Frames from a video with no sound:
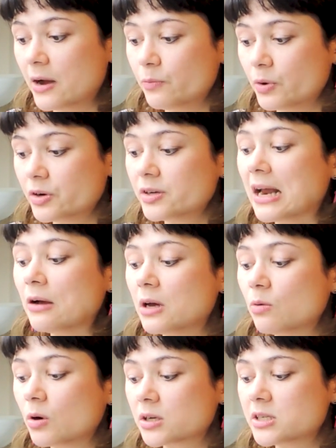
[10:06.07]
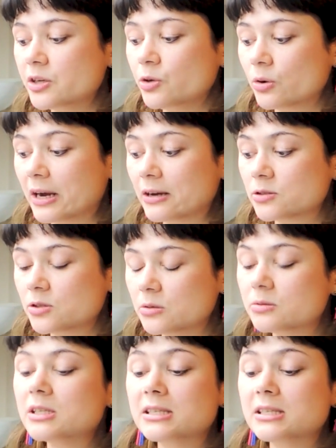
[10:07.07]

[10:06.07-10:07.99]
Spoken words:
I wondered how that worked in your household.